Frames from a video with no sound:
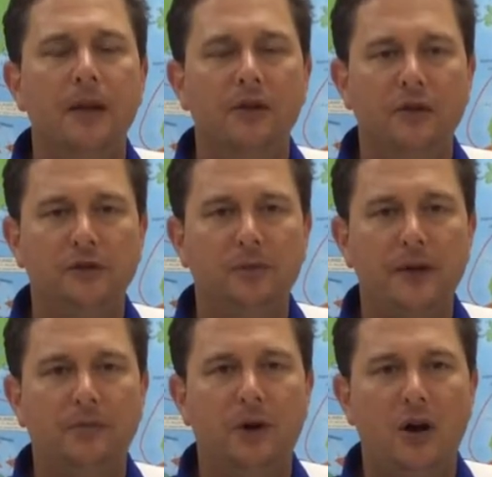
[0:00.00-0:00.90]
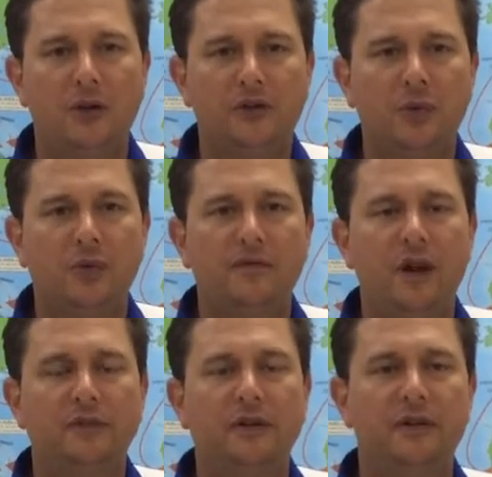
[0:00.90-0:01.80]
Those people also were
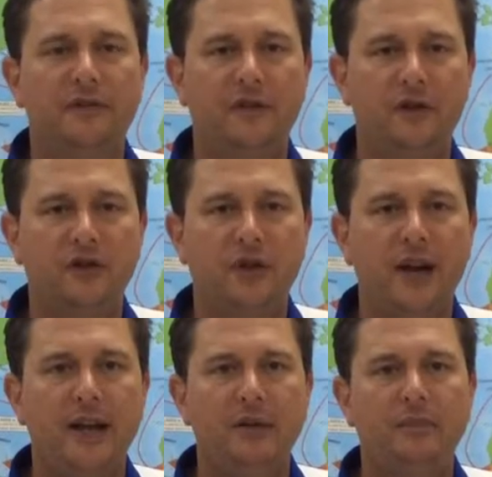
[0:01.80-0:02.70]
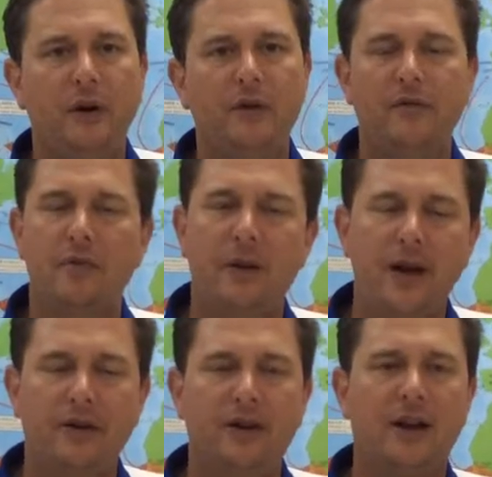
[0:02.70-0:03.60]
involved in the fur trade. Part of their
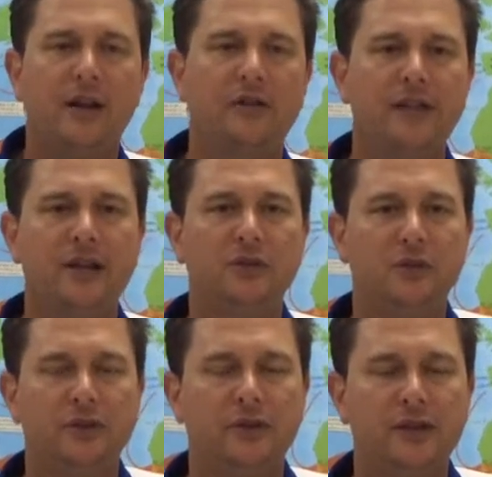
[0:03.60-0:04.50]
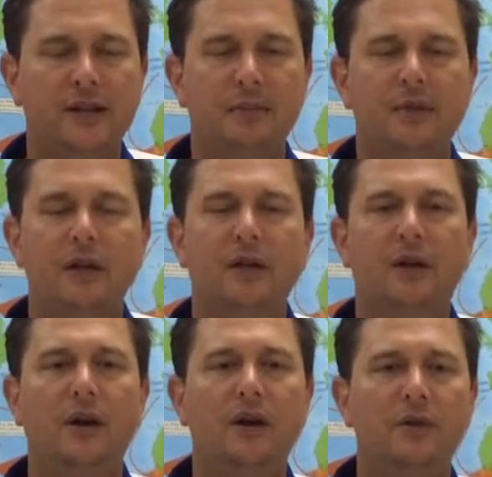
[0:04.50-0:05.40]
pattern of colonization was to accept
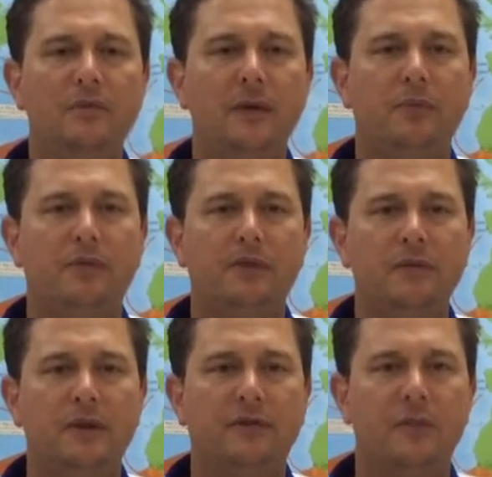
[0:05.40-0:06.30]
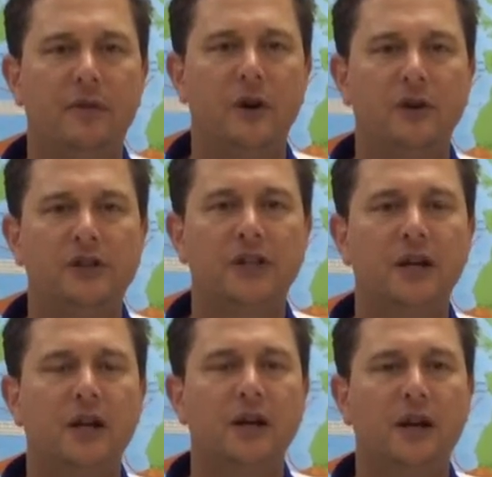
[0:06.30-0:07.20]
other people from different parts
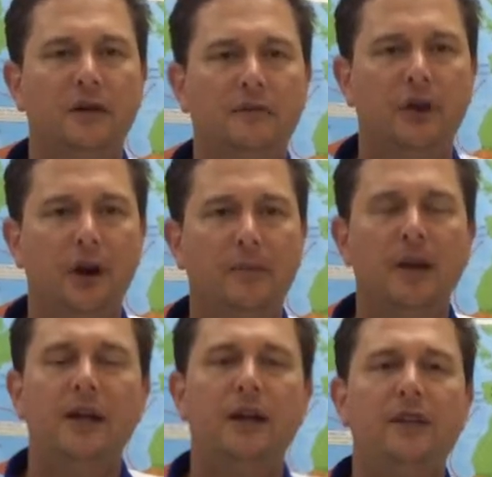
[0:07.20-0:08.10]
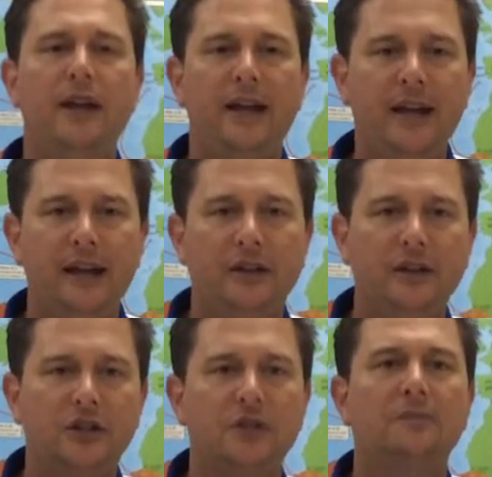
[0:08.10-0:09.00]
of Europe. The
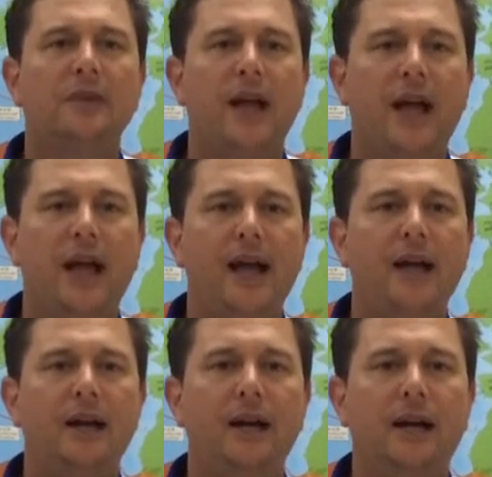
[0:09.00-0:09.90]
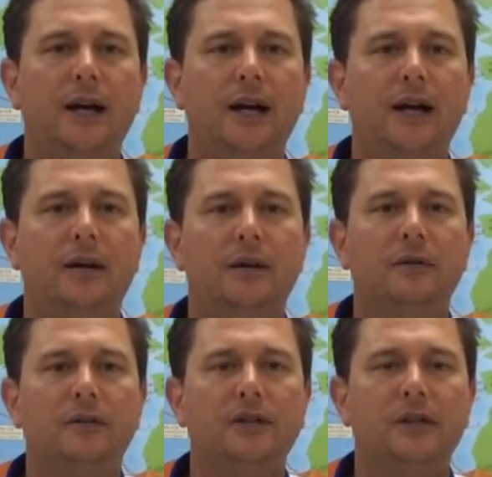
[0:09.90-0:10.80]
English had
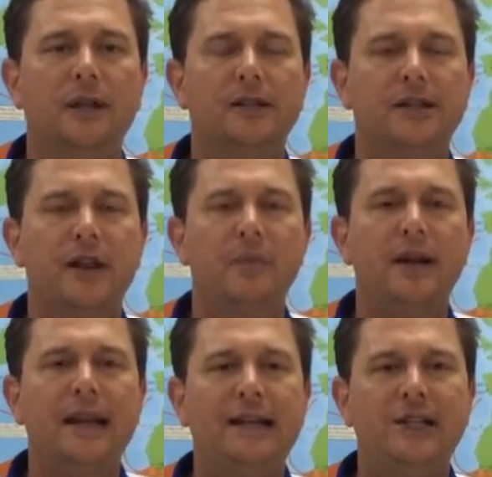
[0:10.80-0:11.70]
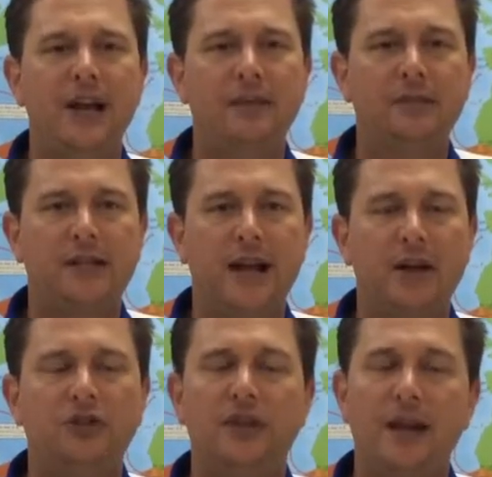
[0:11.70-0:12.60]
a settlement in
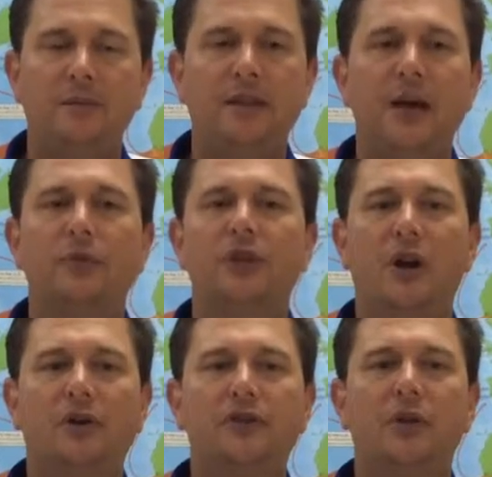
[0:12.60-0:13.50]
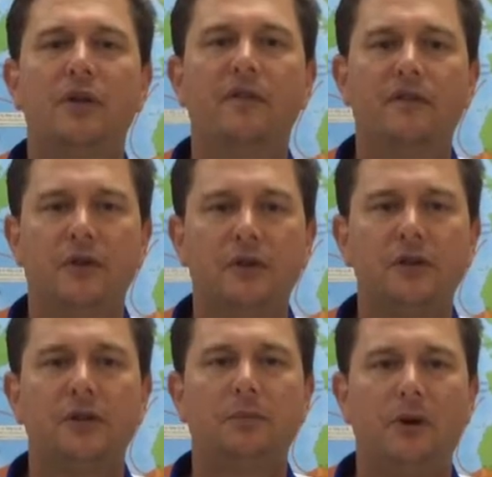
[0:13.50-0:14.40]
Jamestown. Jamestown was also the
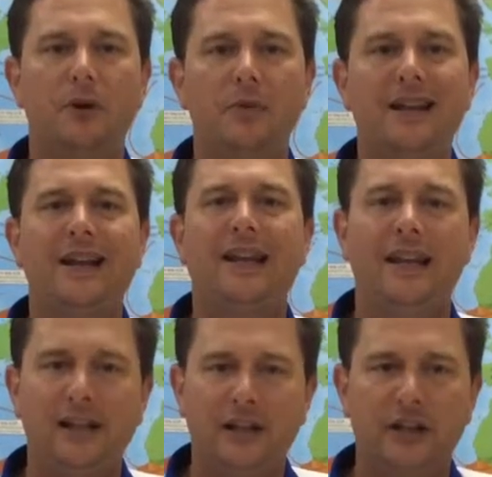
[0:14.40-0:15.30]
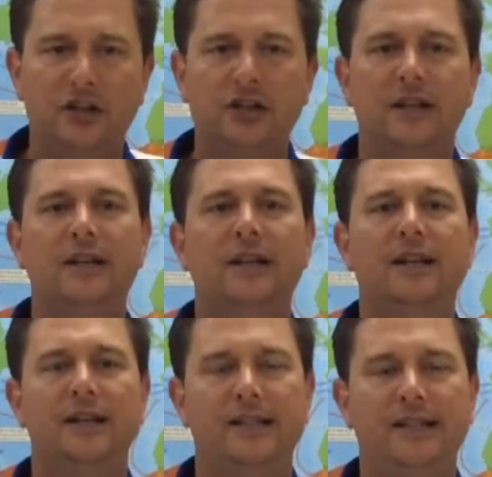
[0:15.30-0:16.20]
first permanent English
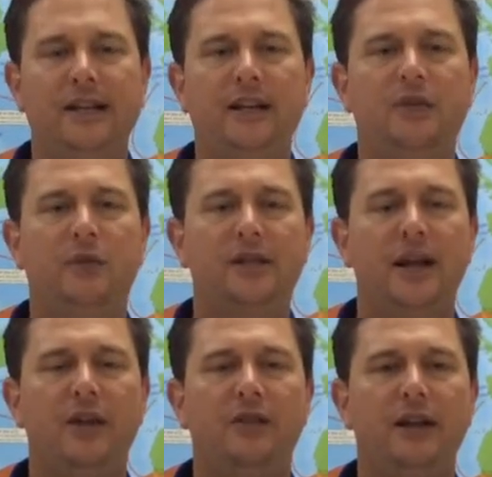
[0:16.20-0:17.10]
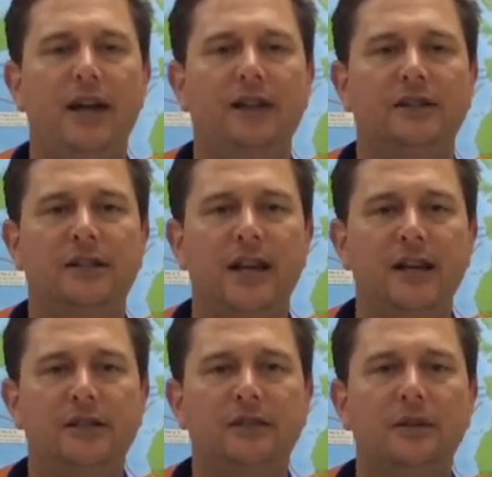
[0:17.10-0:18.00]
city in what's now the United
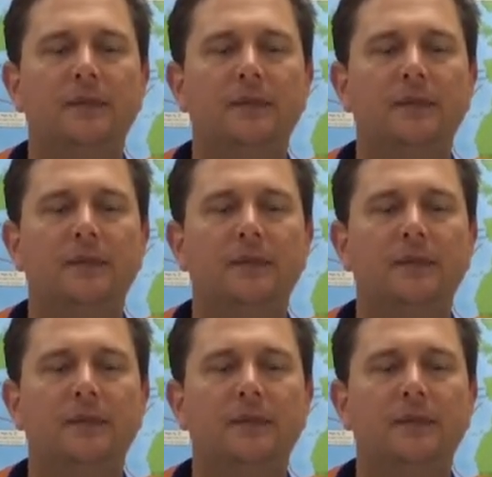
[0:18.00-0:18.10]
States.